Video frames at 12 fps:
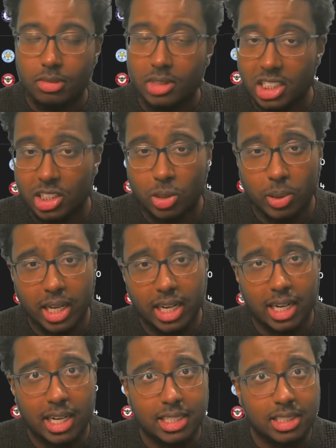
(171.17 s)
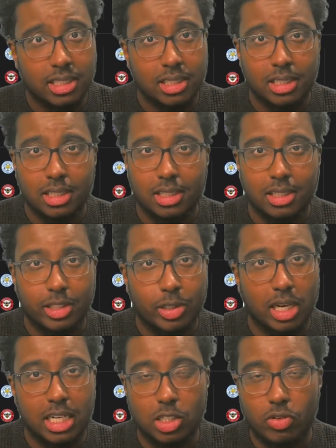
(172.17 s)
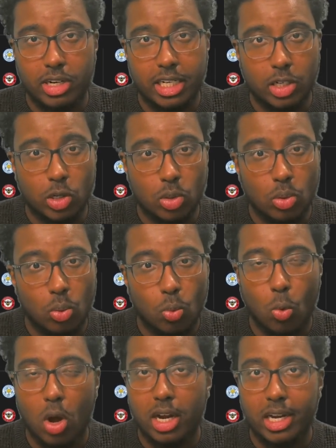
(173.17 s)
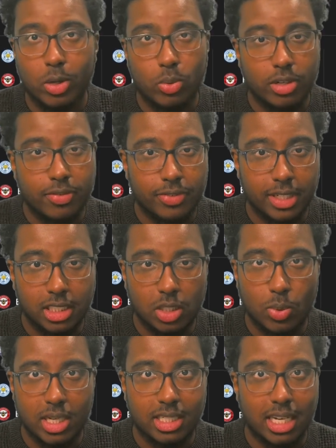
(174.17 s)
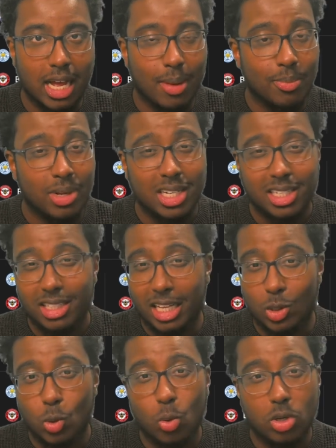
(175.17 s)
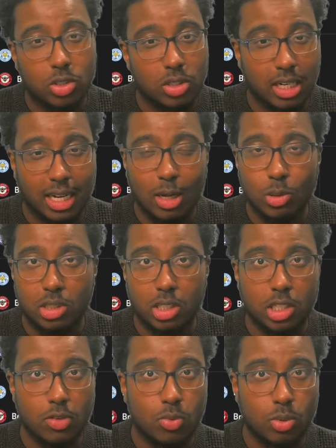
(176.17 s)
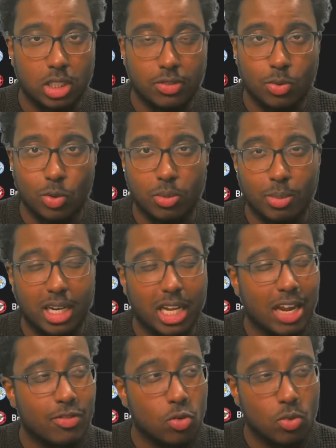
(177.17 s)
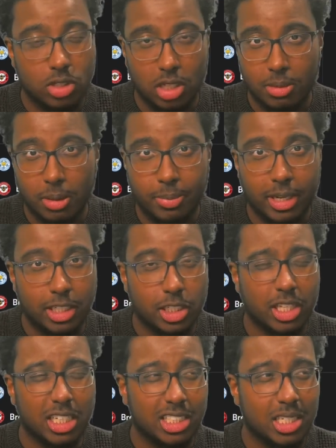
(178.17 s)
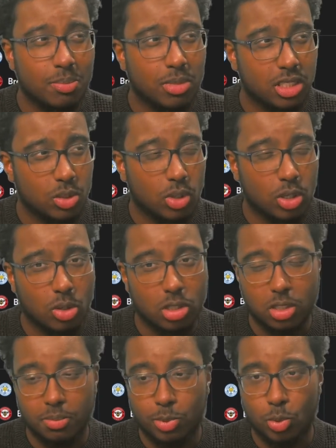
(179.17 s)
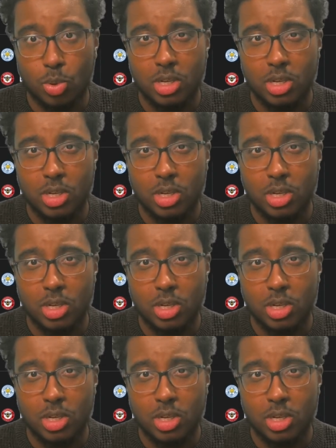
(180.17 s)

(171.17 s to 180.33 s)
So yeah, guys, you guys already know, 1-0 defeat to West Ham. They caught us on a counter in the 44th minute. Everyone was out the pitch. I think Timber's the one that lost the ball